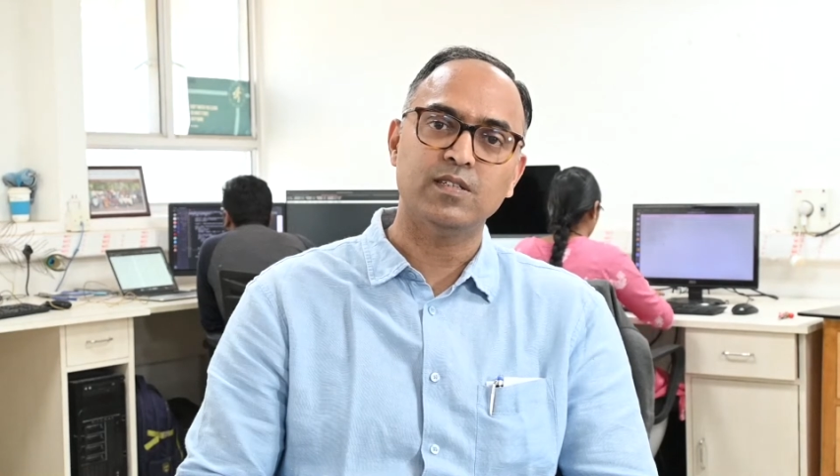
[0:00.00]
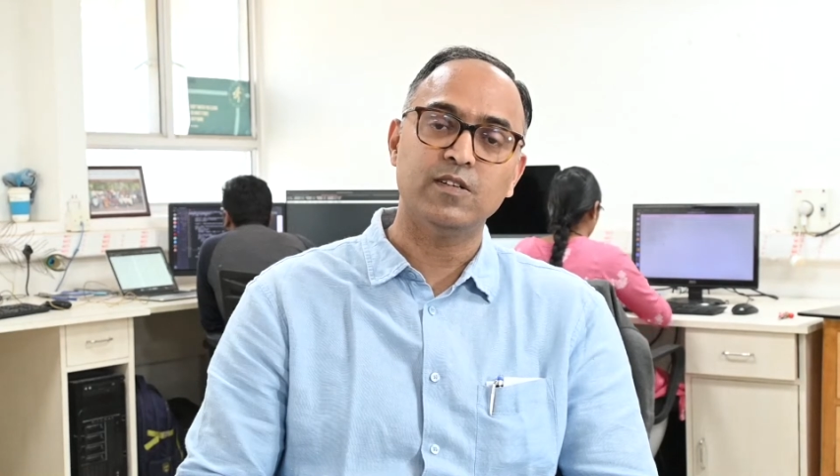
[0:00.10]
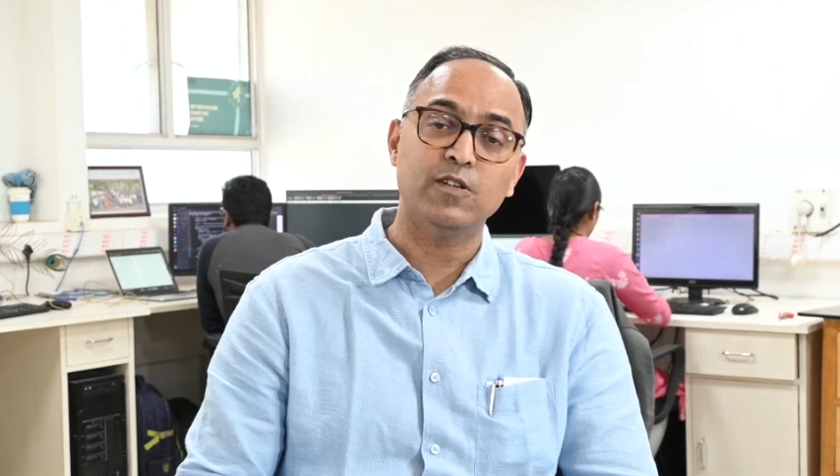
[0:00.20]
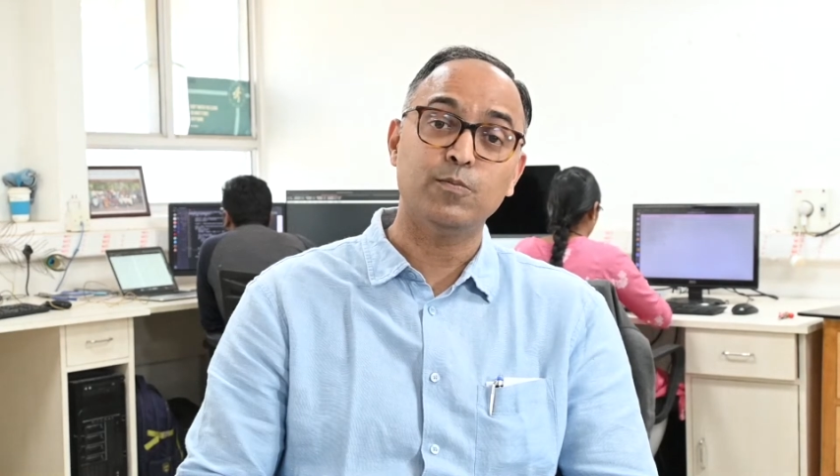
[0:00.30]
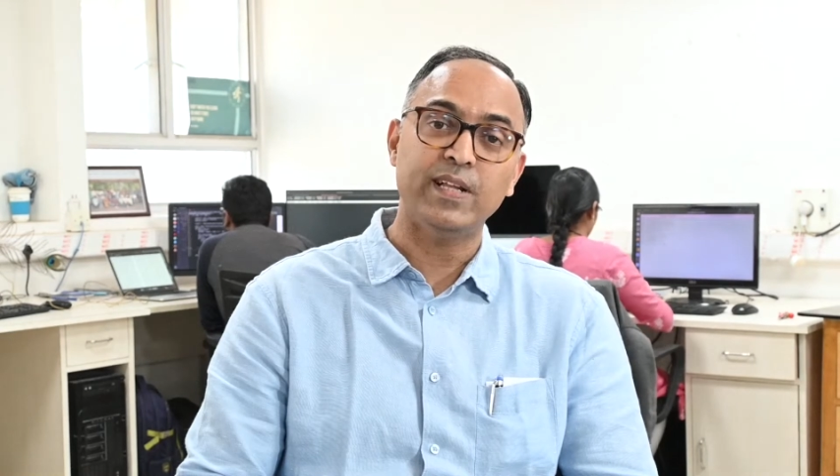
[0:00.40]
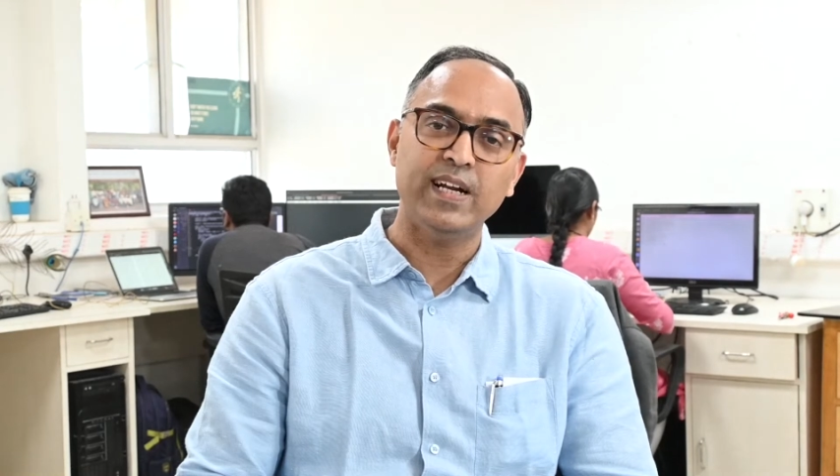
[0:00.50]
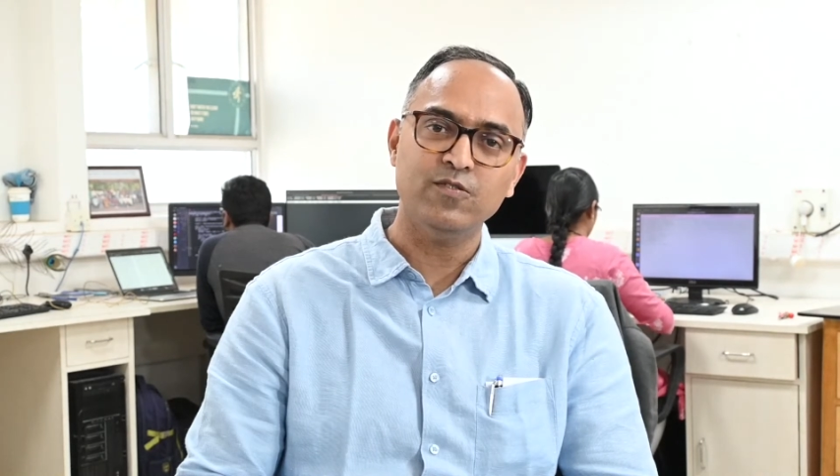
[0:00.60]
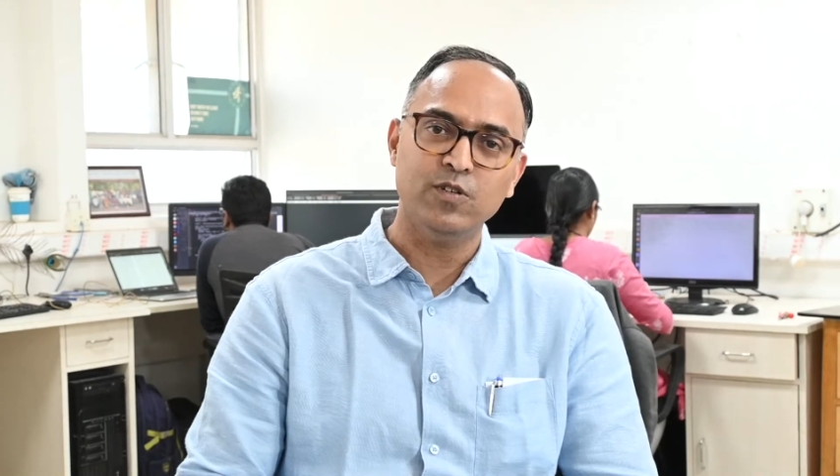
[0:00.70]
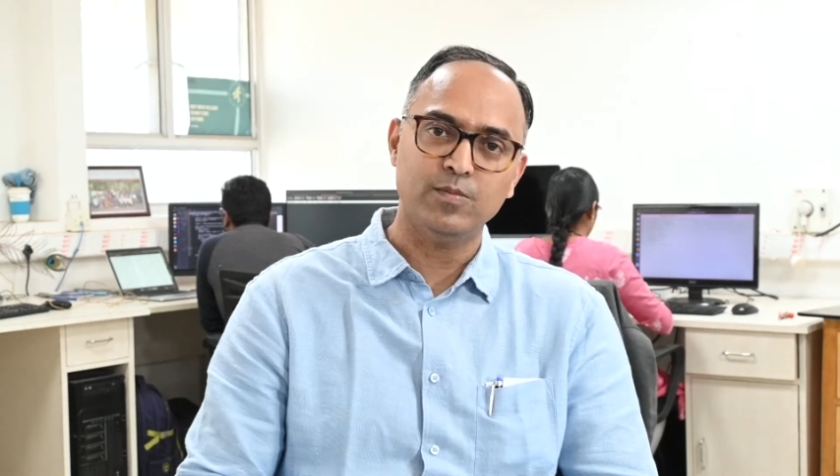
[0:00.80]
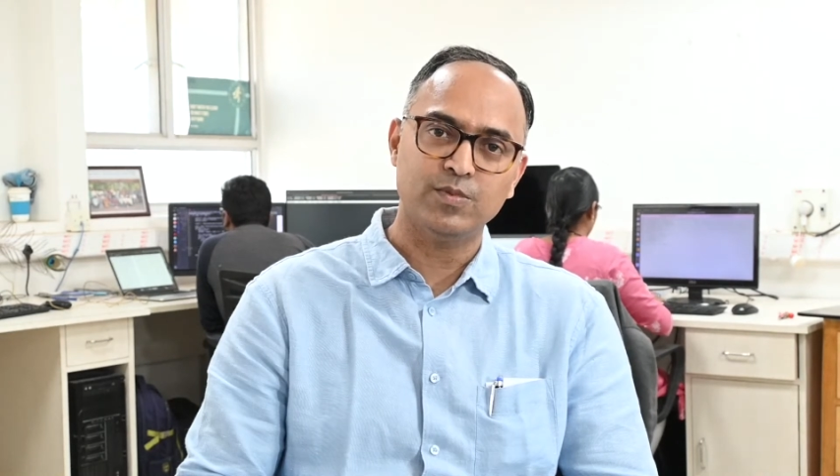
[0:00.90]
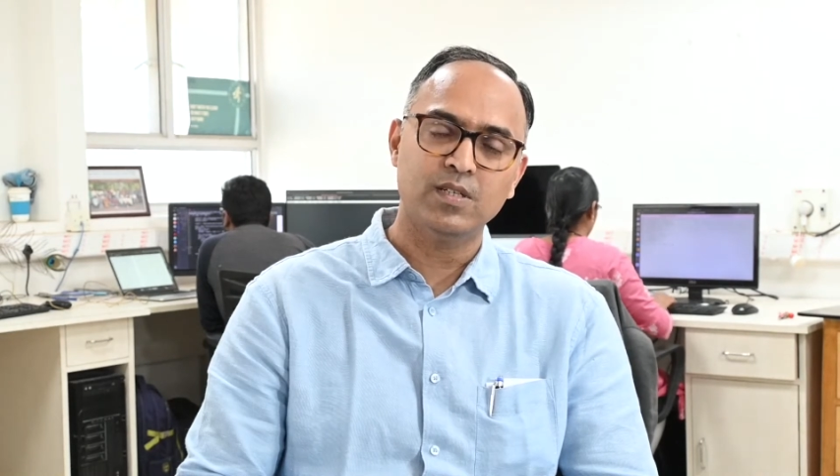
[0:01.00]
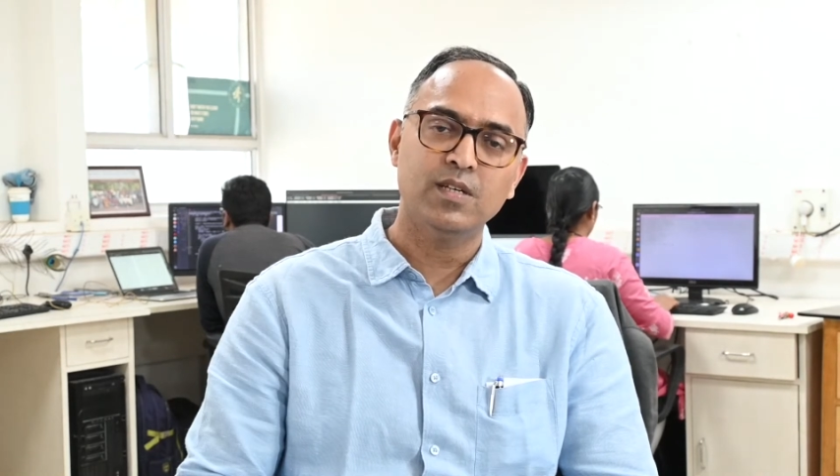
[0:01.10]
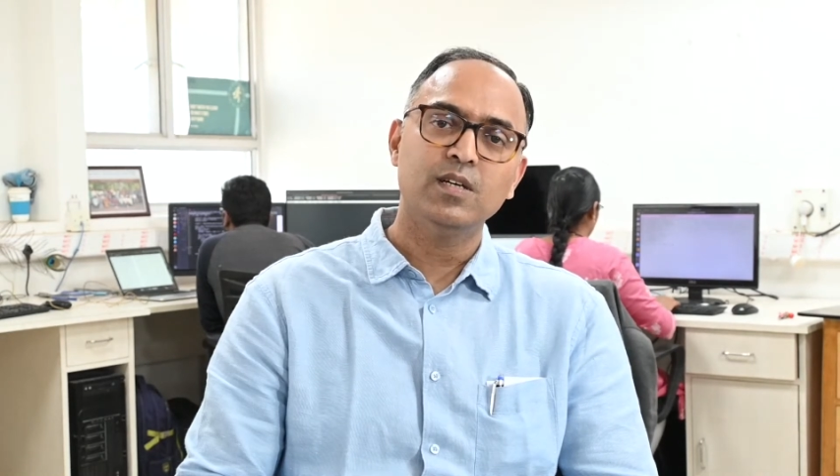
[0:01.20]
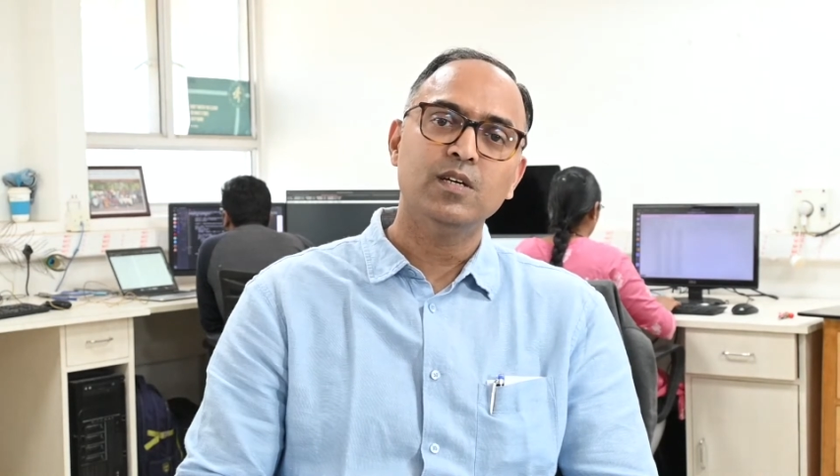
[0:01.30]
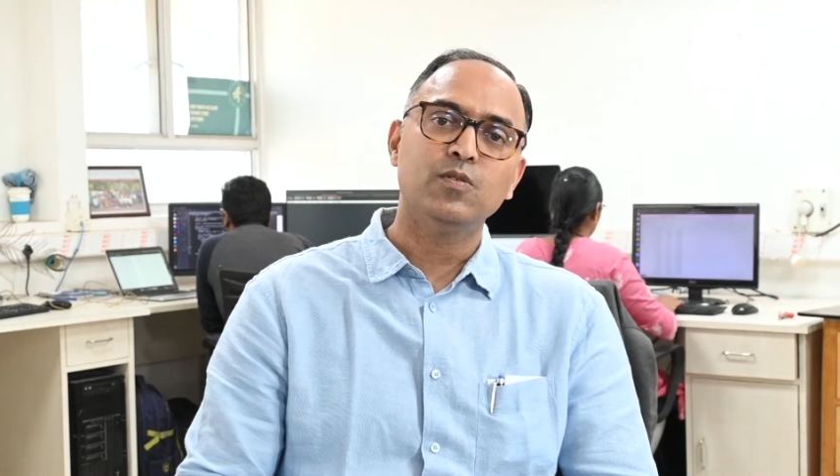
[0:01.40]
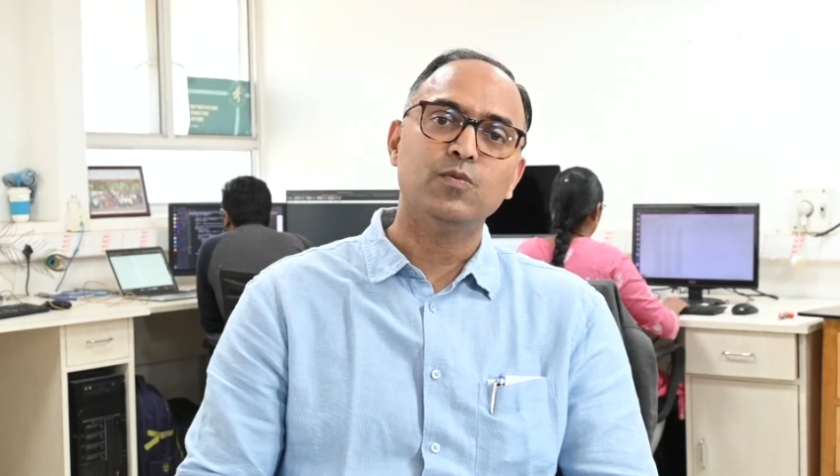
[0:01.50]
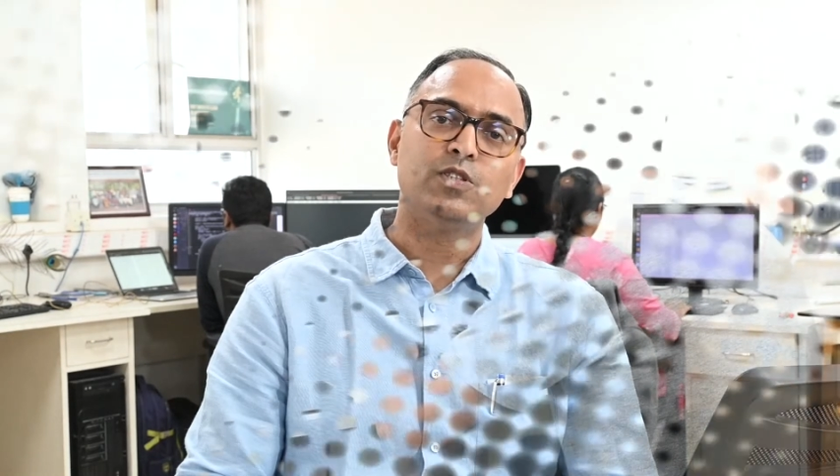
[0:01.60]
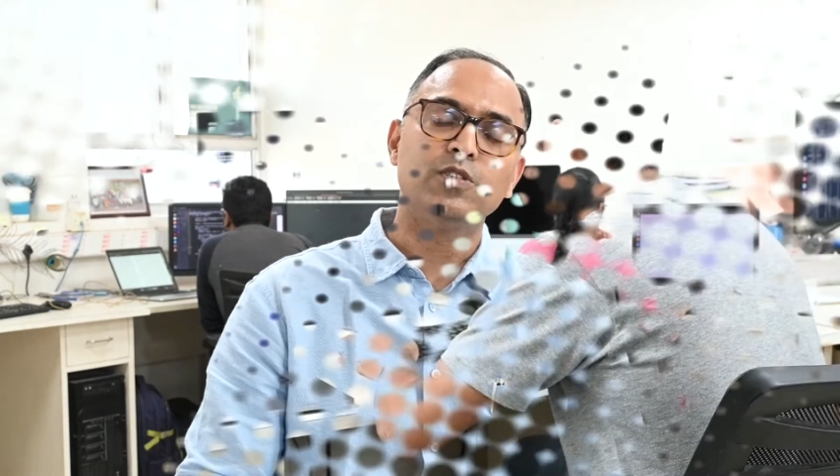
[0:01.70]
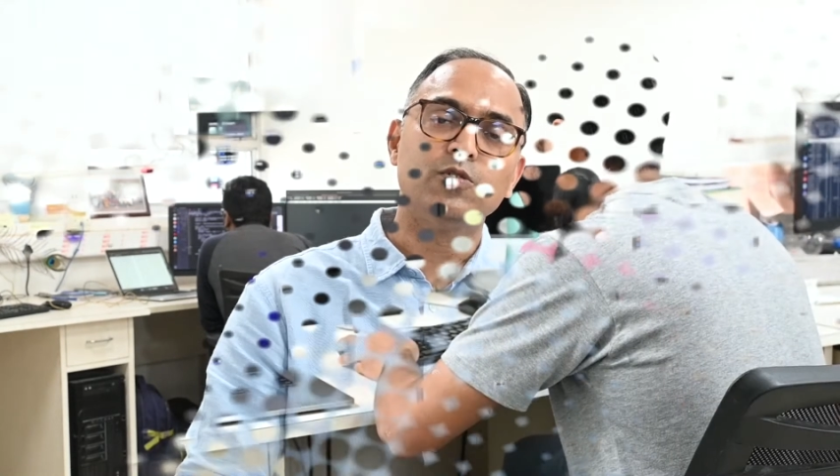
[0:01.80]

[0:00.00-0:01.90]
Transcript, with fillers: develop platforms which